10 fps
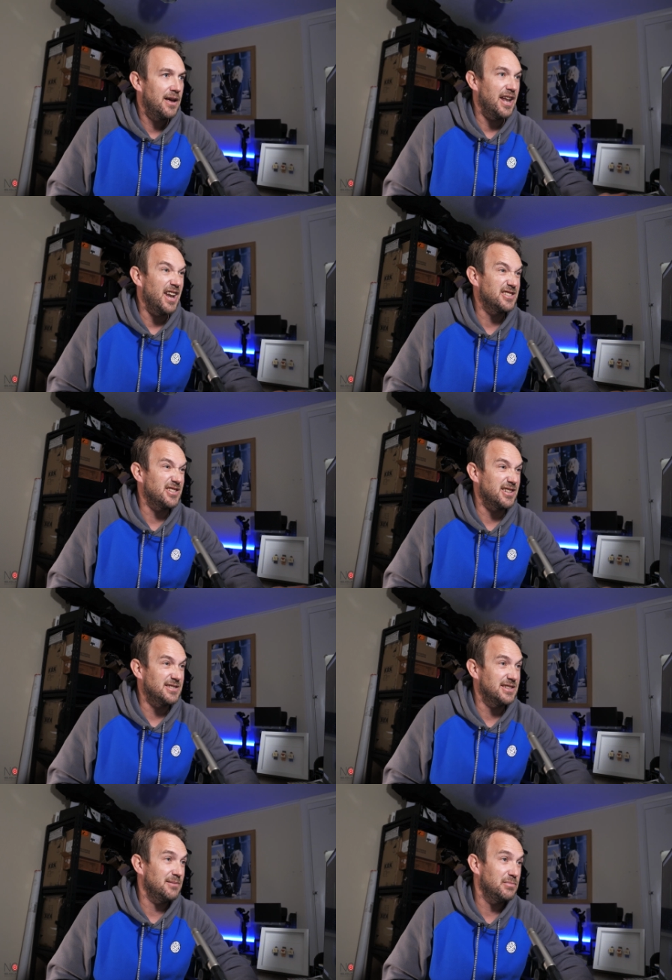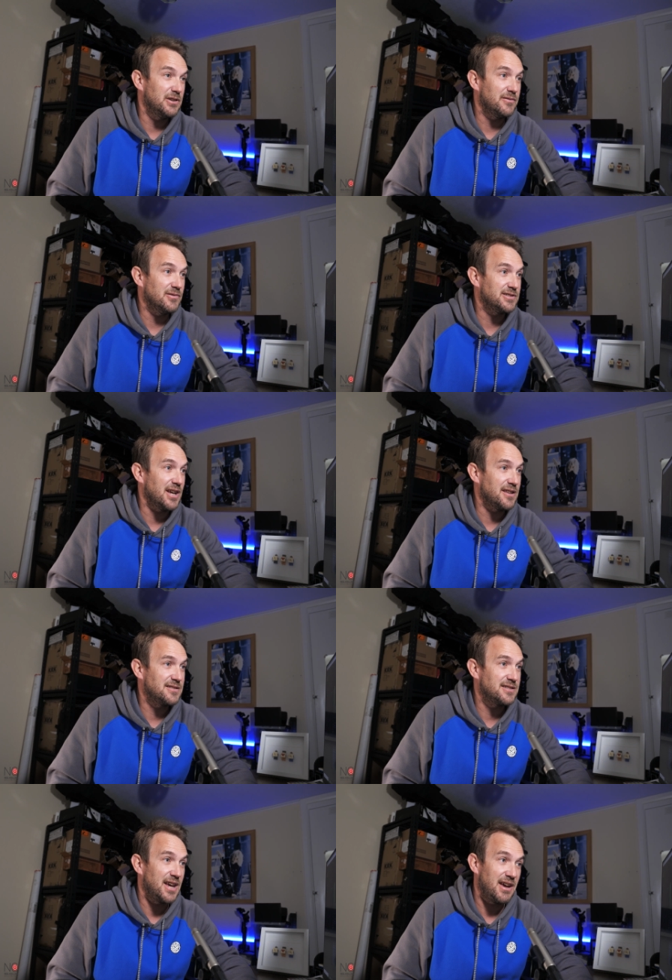And as you can see, beautiful
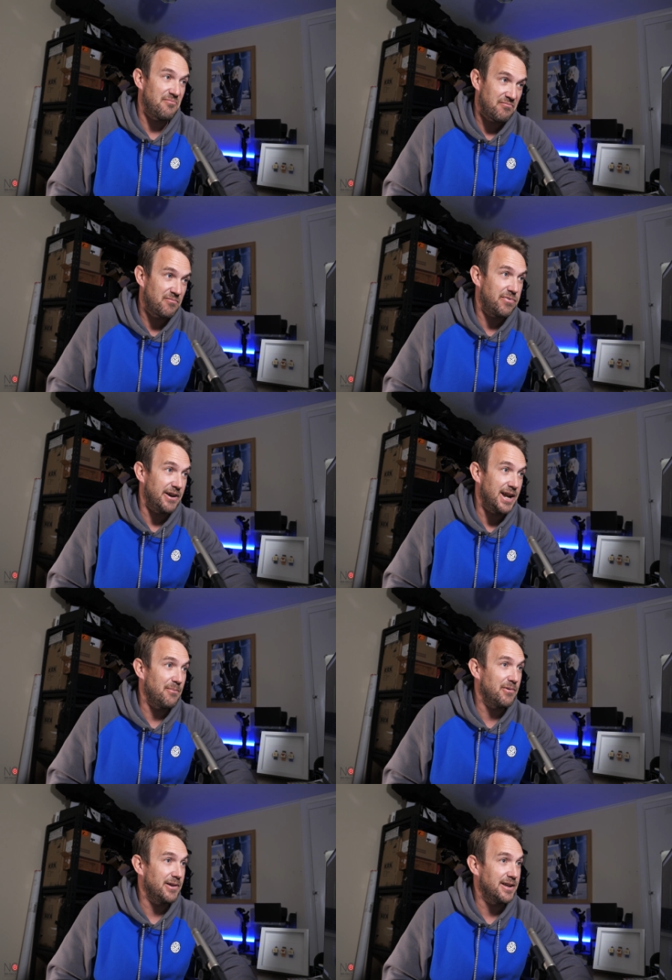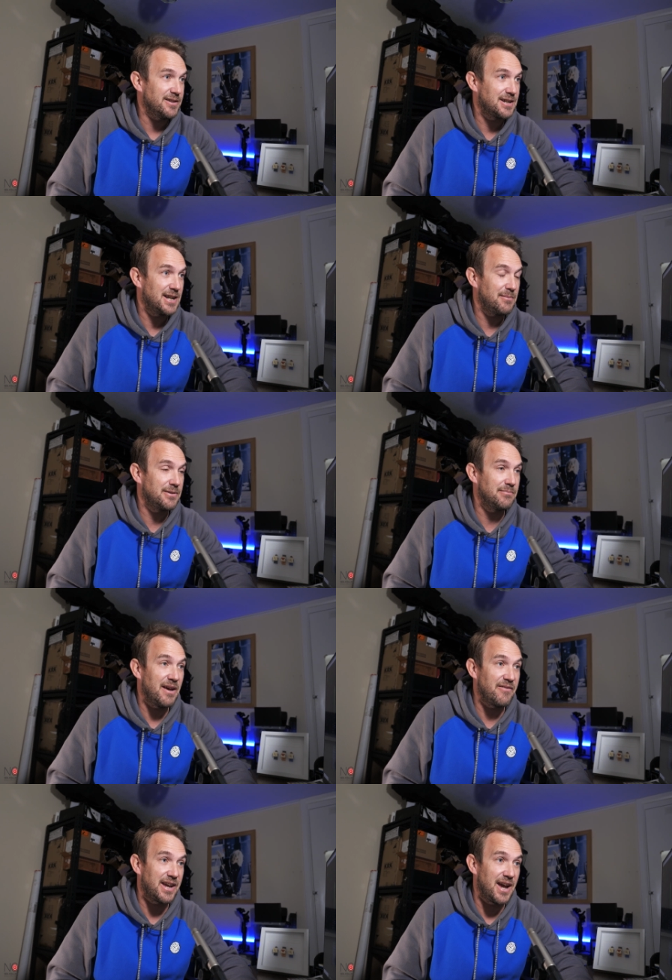sunset. Pretty happy with these clips.
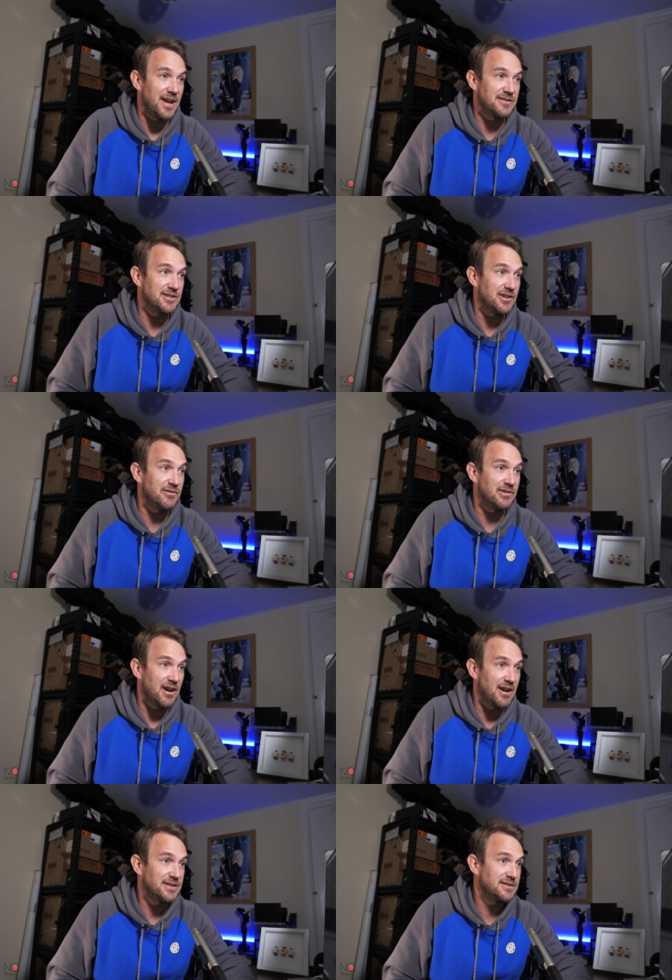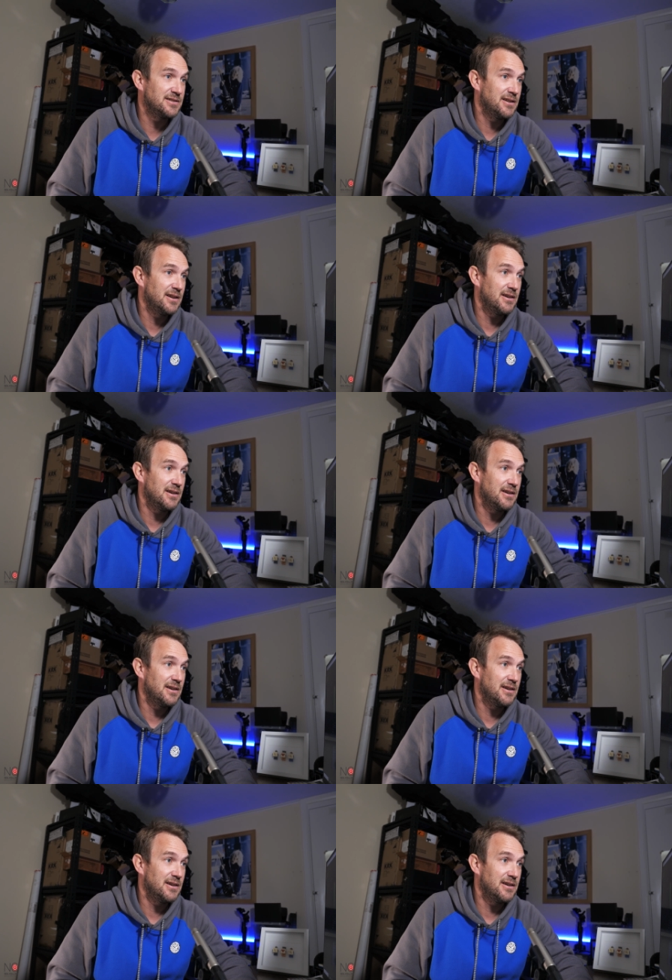Mavic Air 2, nice.